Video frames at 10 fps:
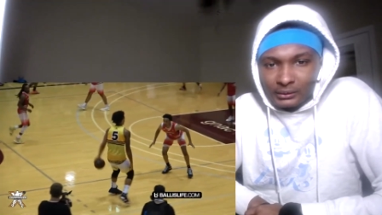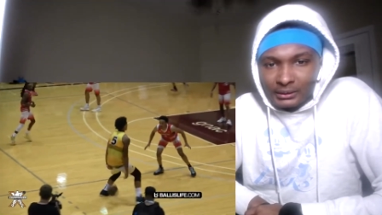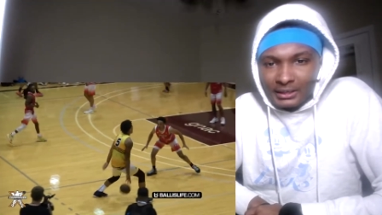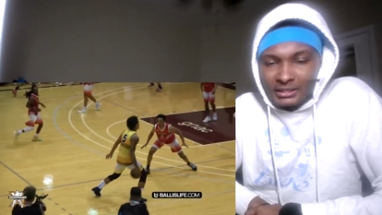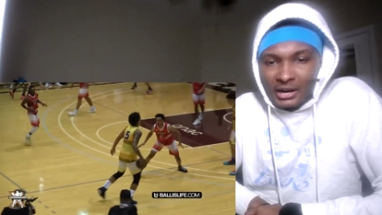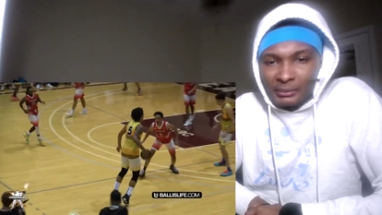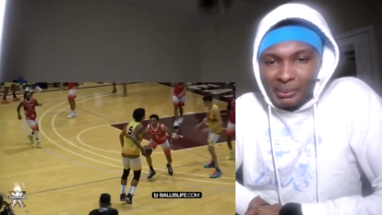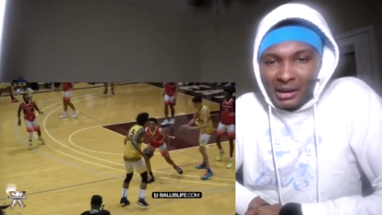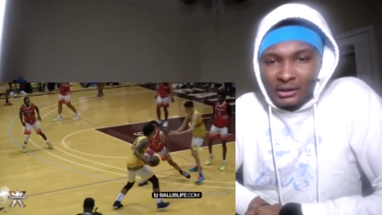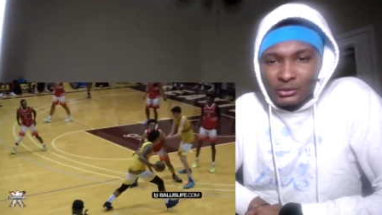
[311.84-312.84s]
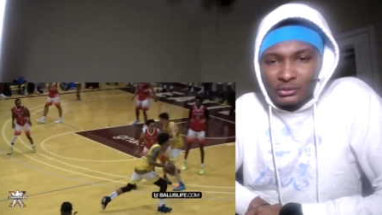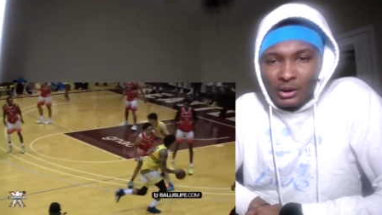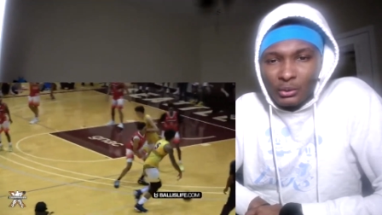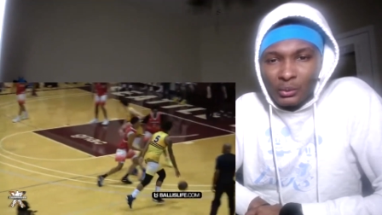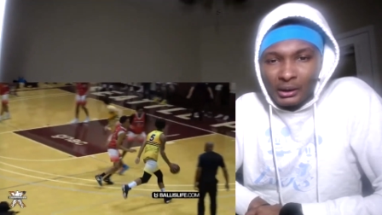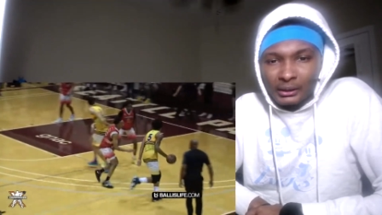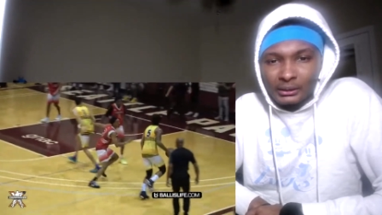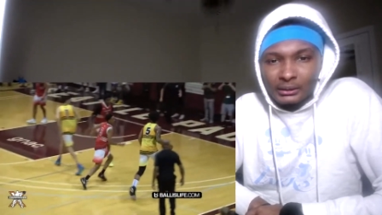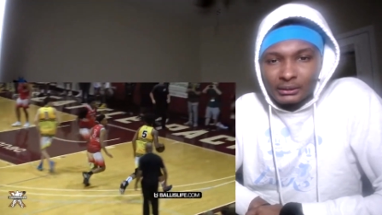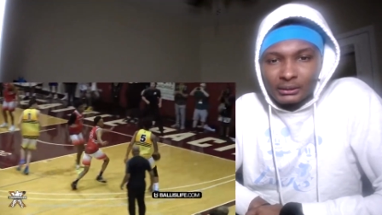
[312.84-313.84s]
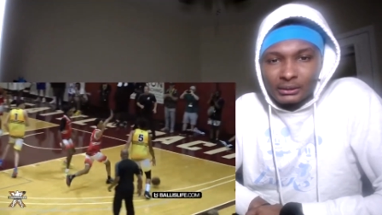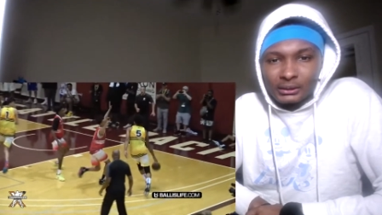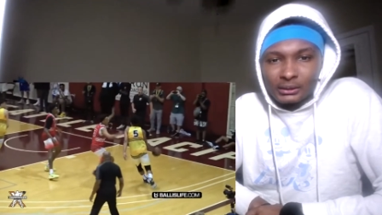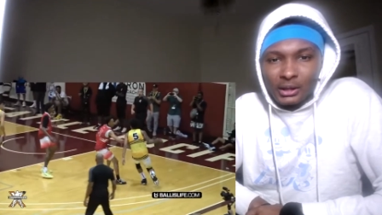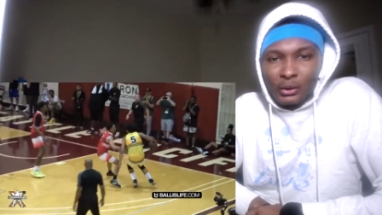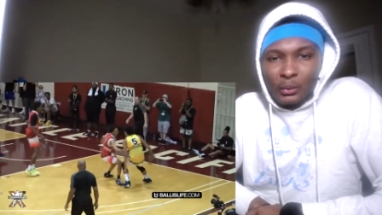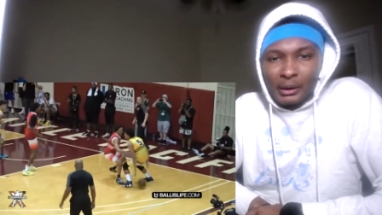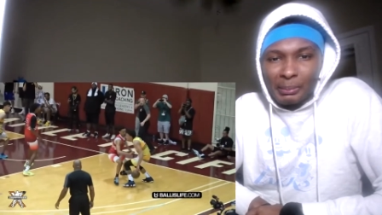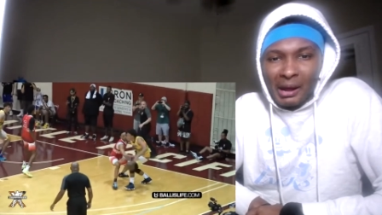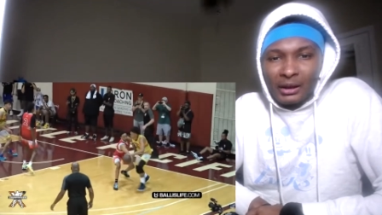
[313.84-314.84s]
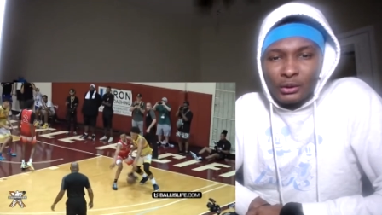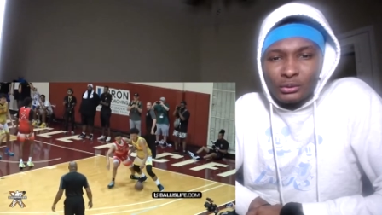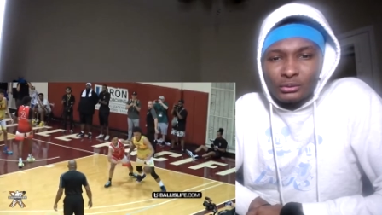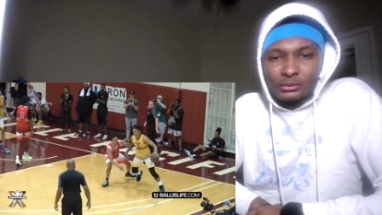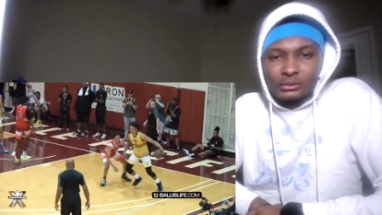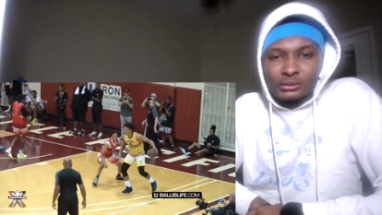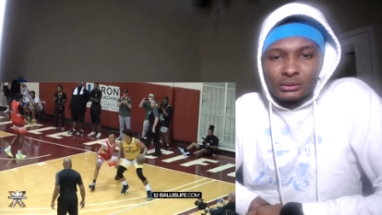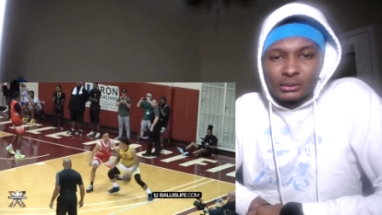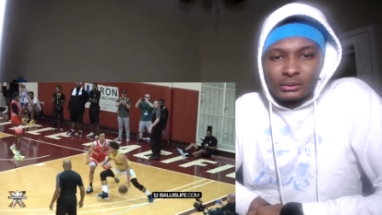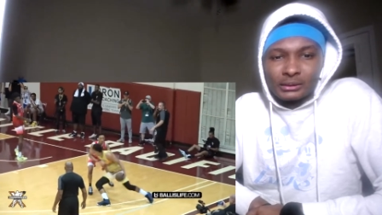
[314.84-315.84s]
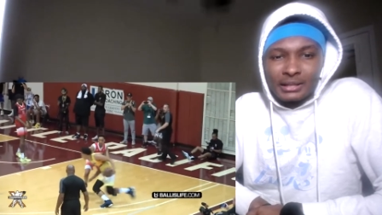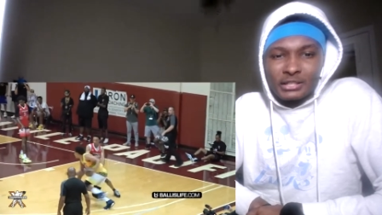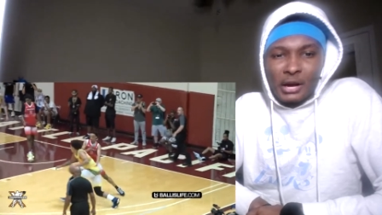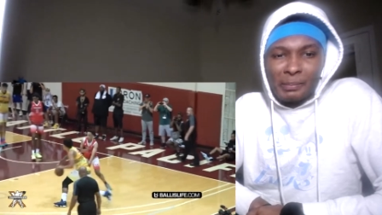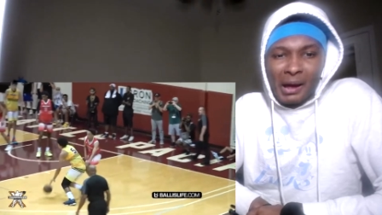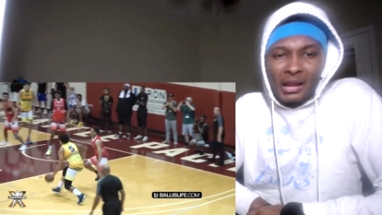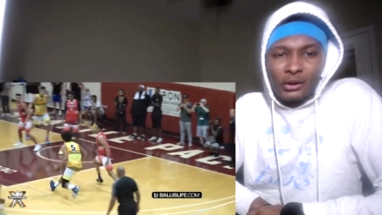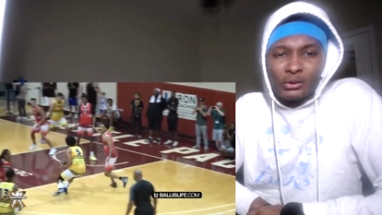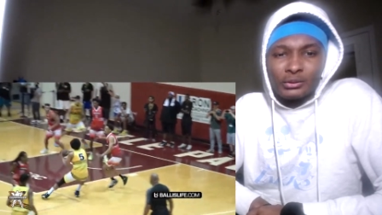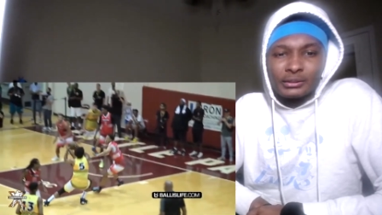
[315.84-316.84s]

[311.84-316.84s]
Yes, sir, Paolo. Go to work. Go to work, Paolo. Yes, sir, Paolo.